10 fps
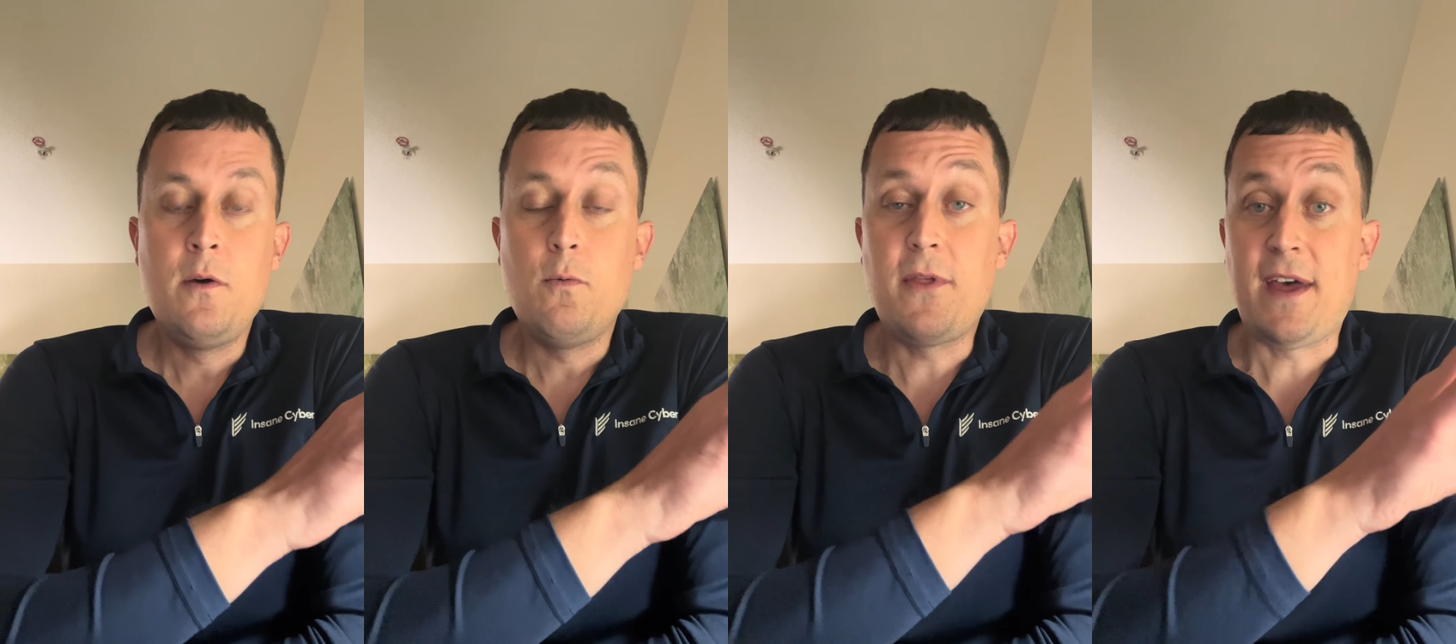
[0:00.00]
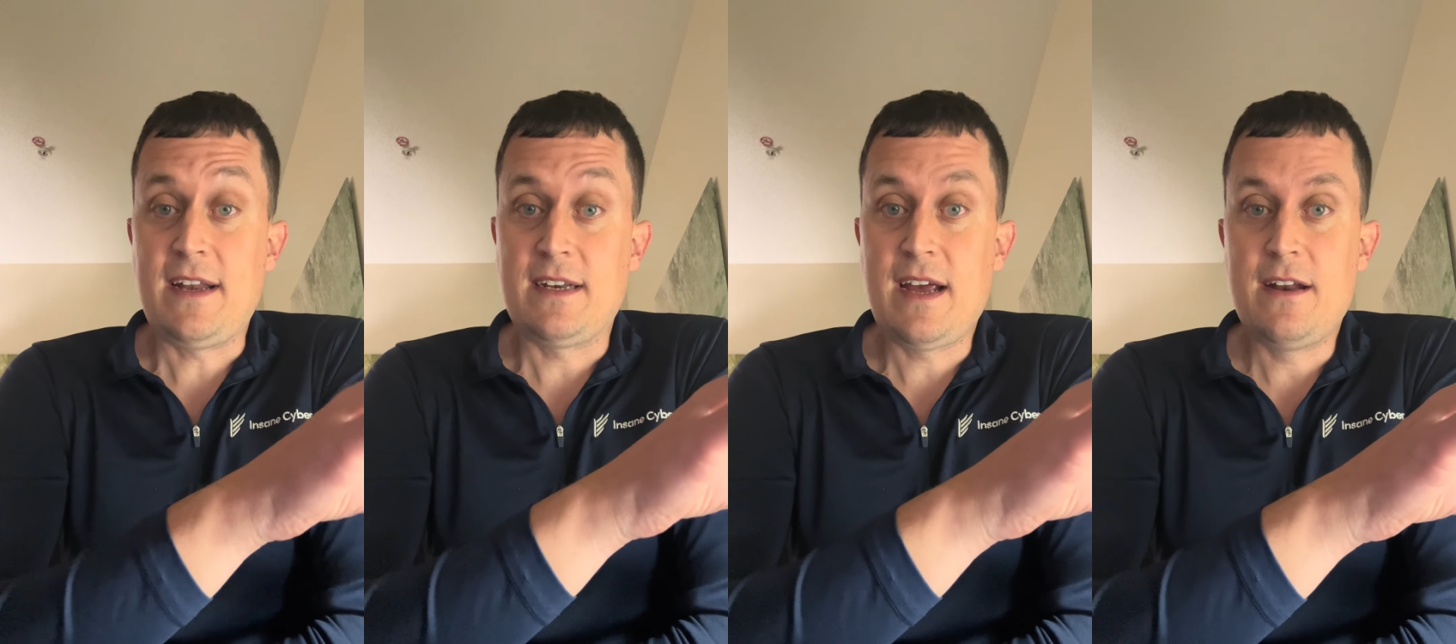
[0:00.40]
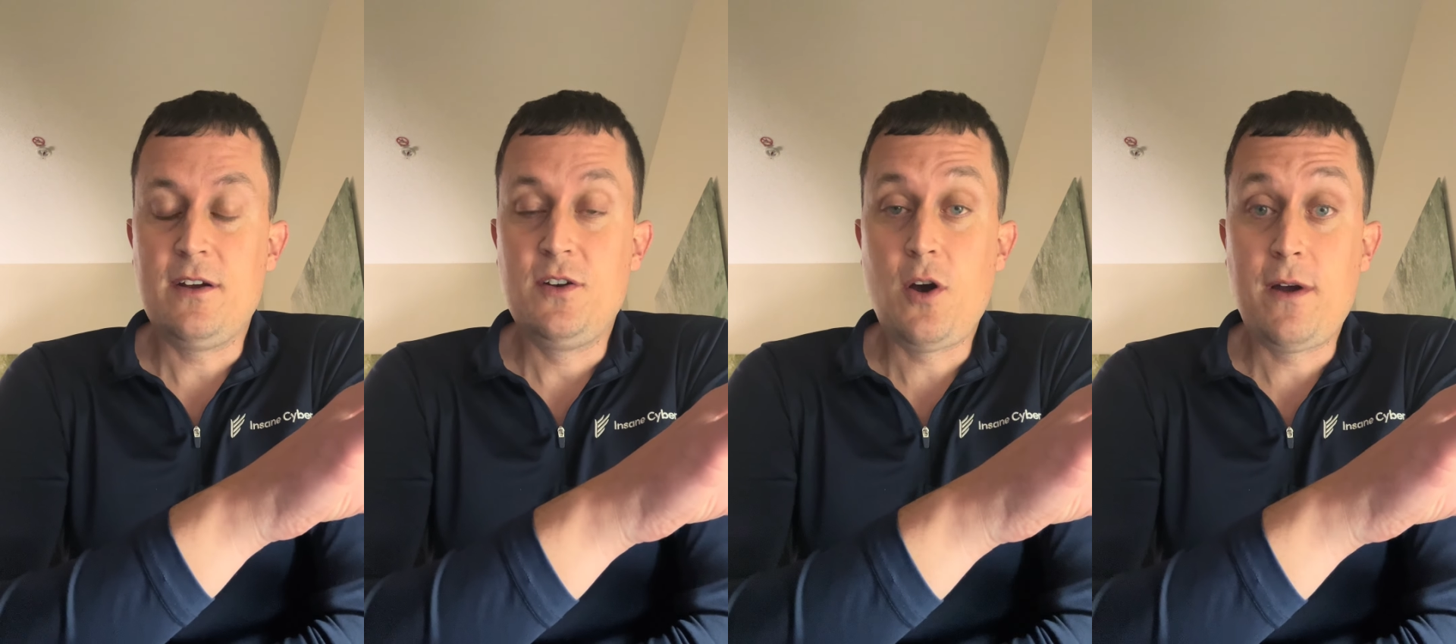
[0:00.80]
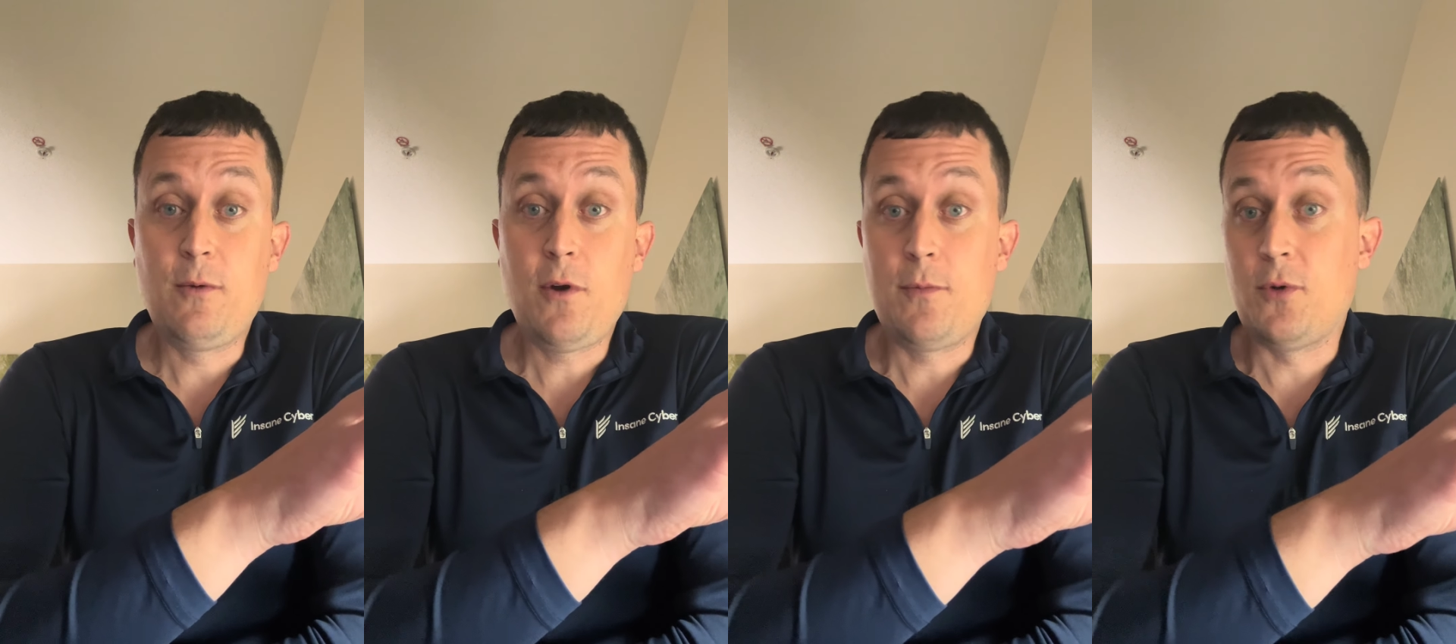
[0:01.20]
With that data, knowing
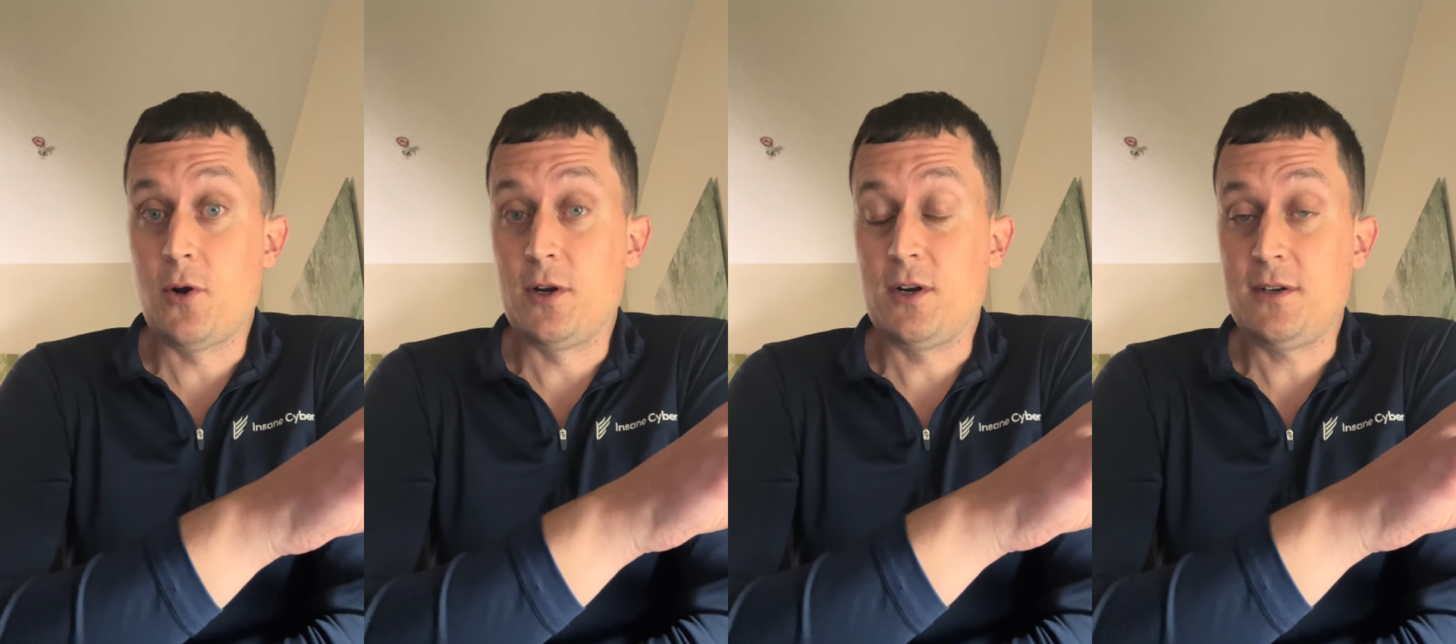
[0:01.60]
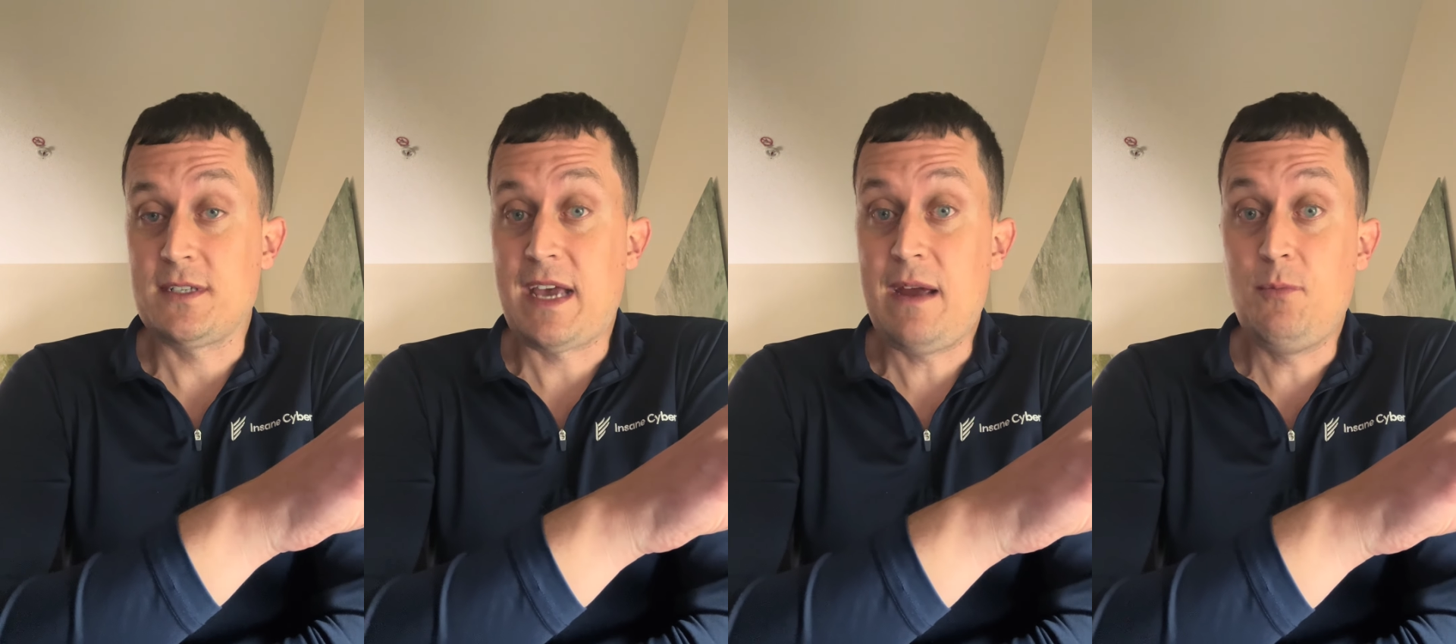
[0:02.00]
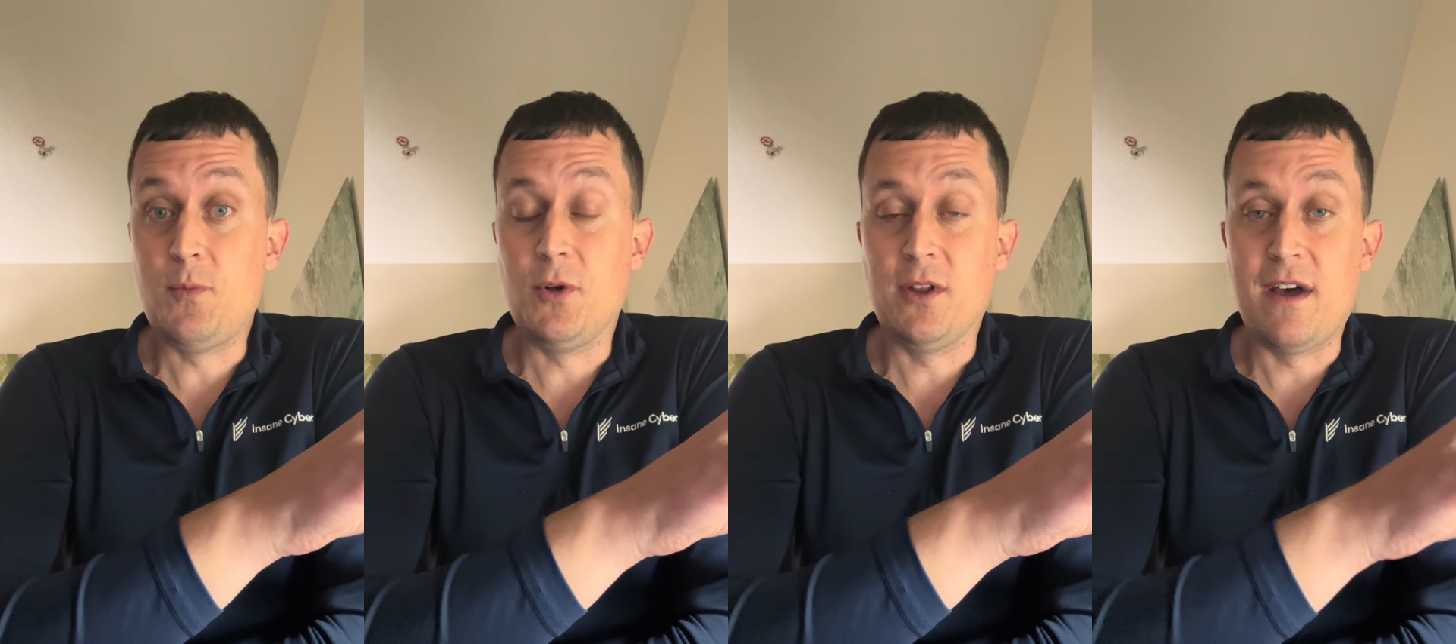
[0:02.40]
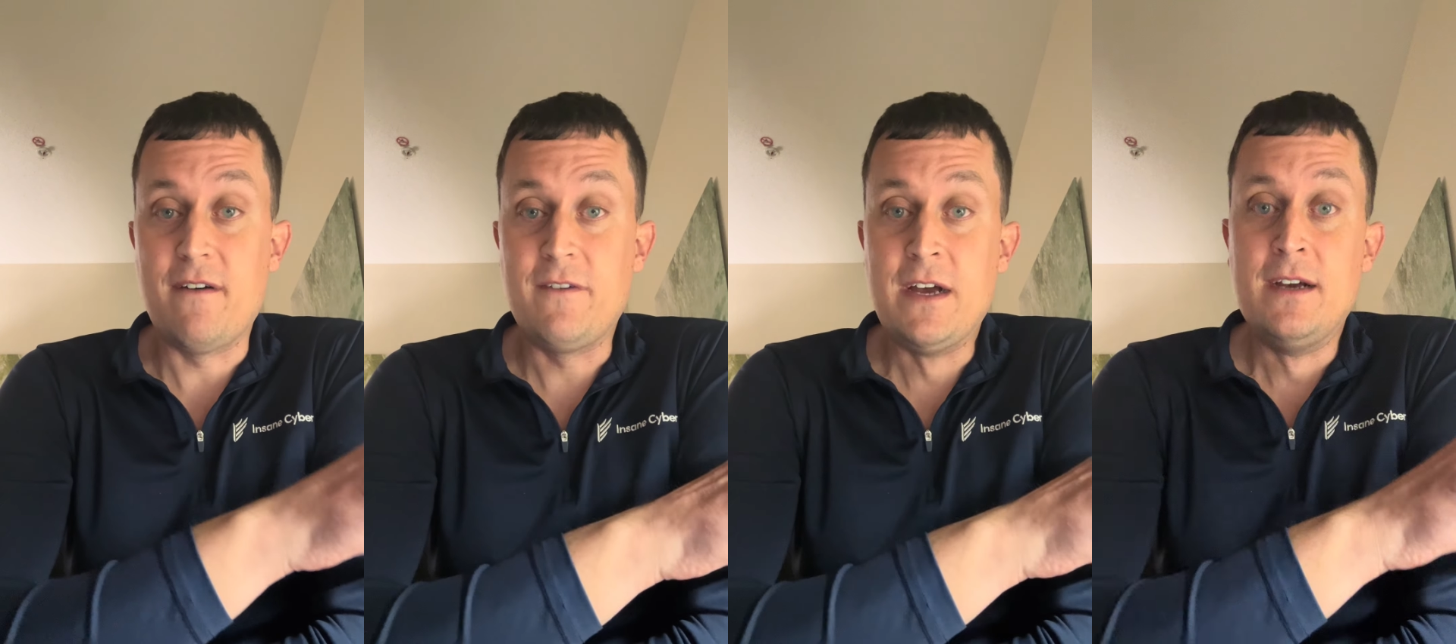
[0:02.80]
what a protocol is capable of,